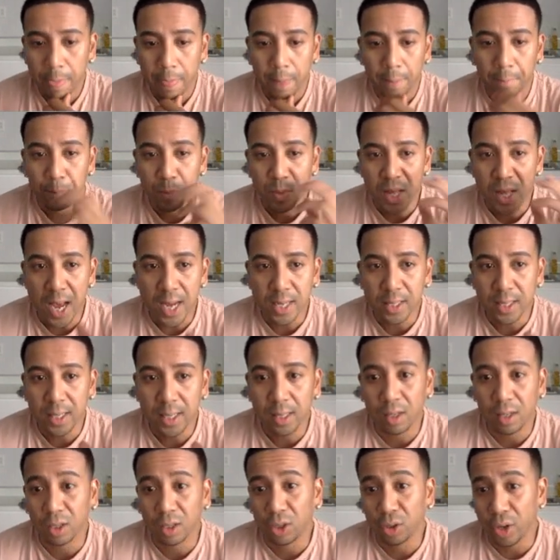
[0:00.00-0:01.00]
That's it
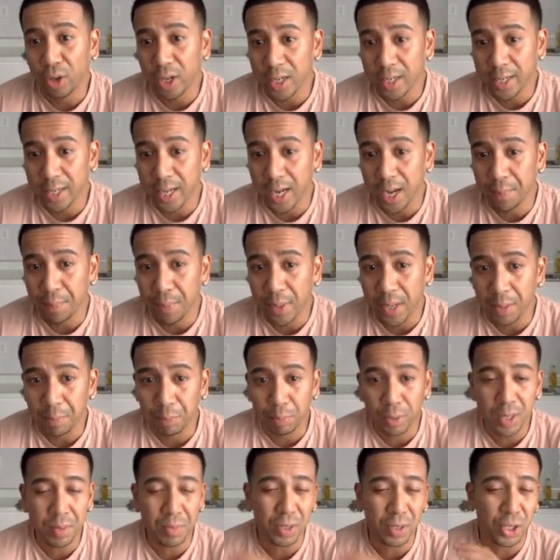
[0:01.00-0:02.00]
on creating a campaign.
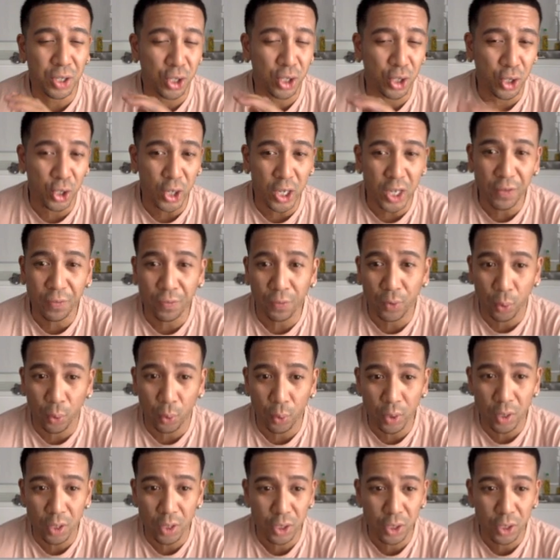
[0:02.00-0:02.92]
Pretty much straightforward,